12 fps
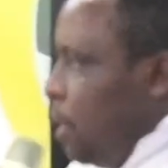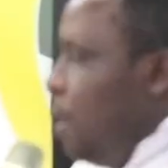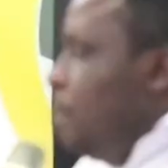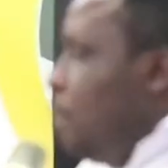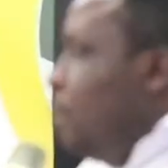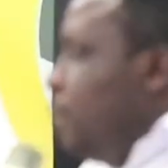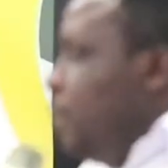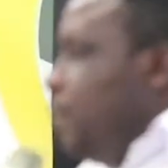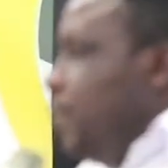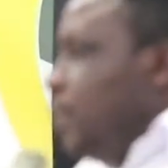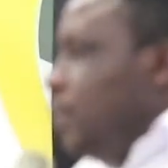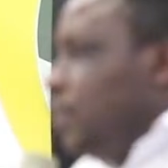team of
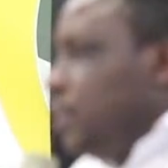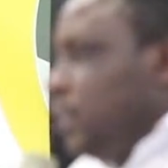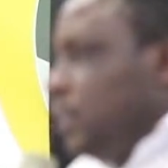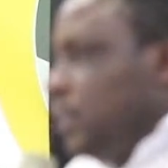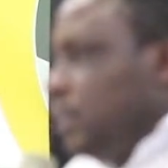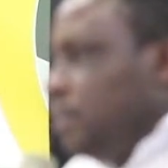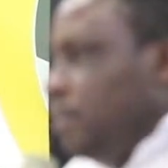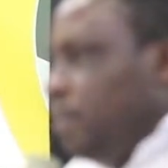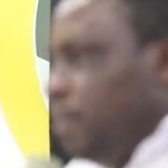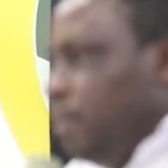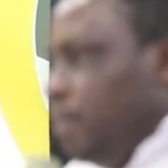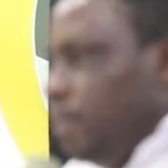50 was
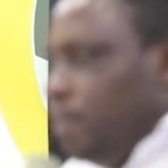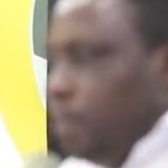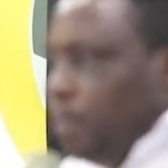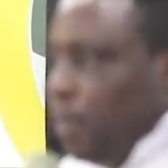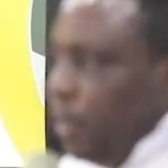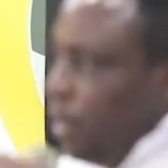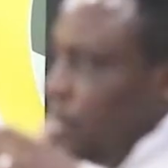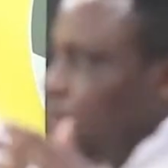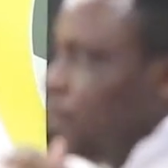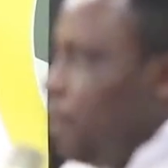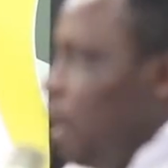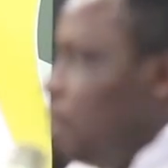put
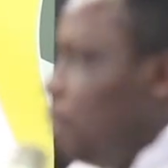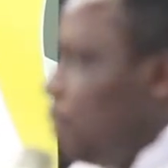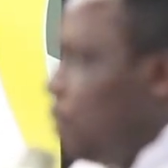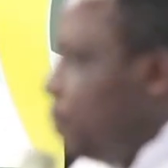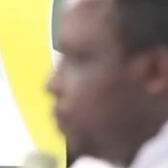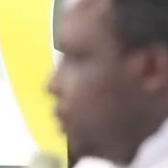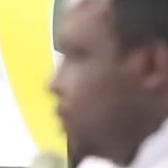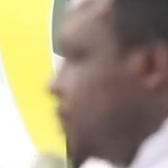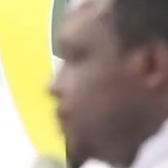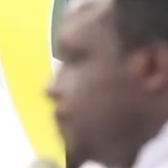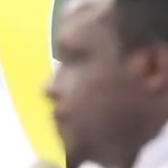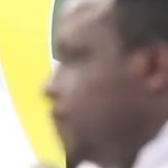into 5
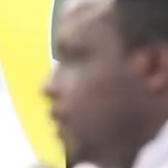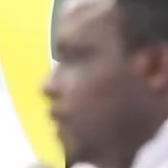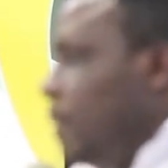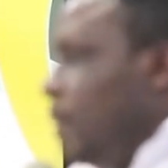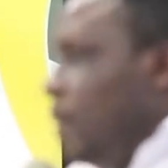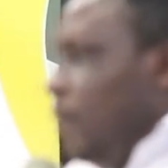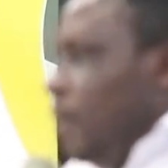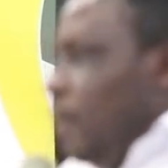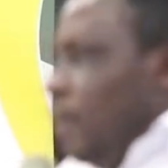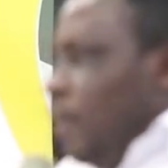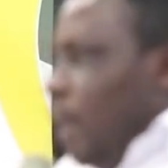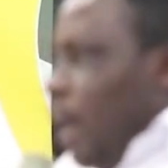groups.
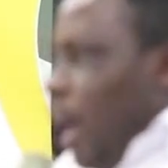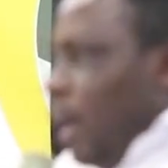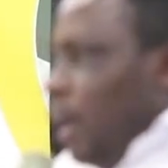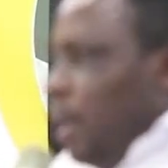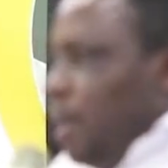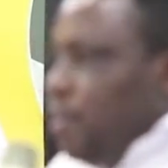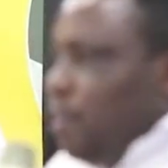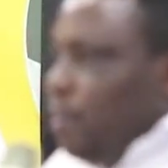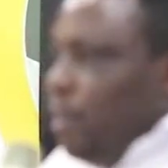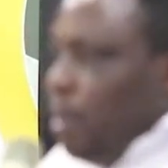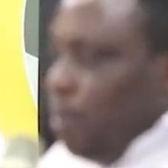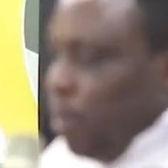And each
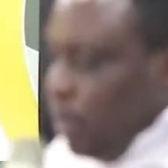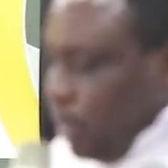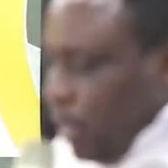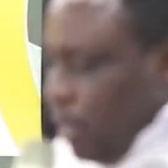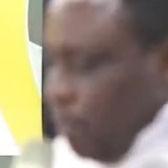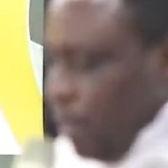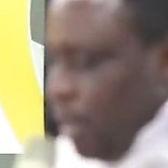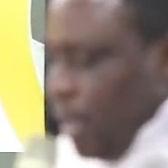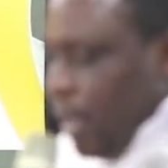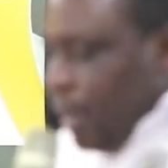of them was given